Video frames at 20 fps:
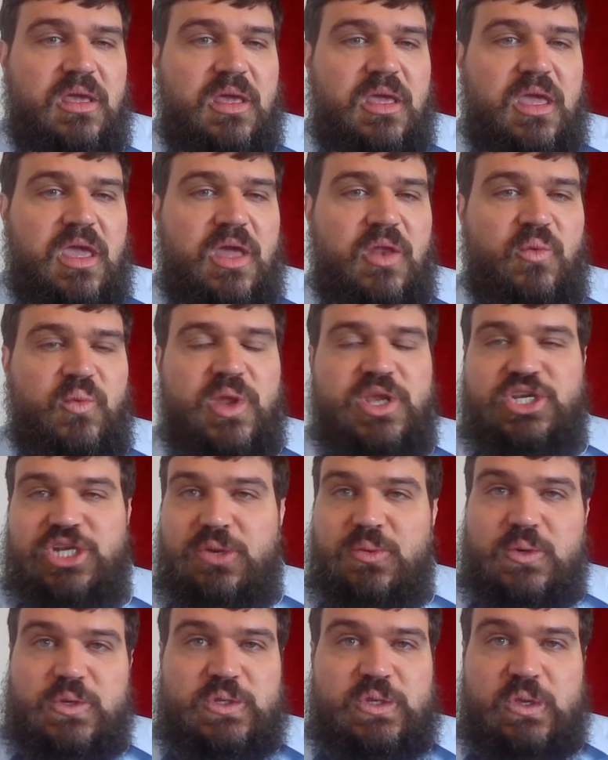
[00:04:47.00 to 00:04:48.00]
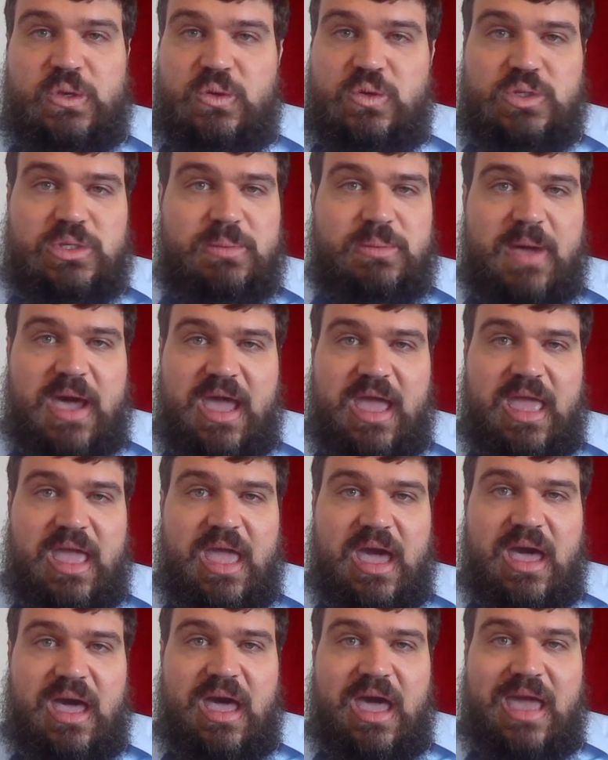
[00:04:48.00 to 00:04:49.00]
It originally was used by
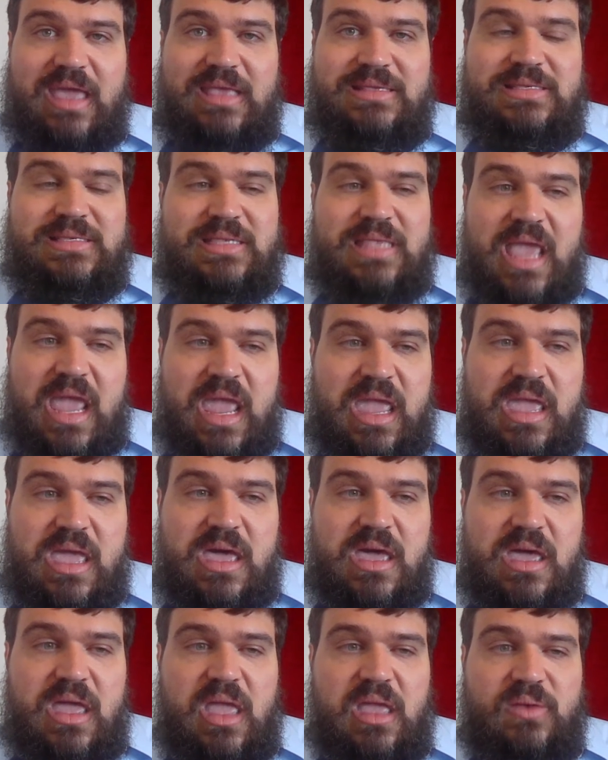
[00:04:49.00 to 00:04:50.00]
Isaiah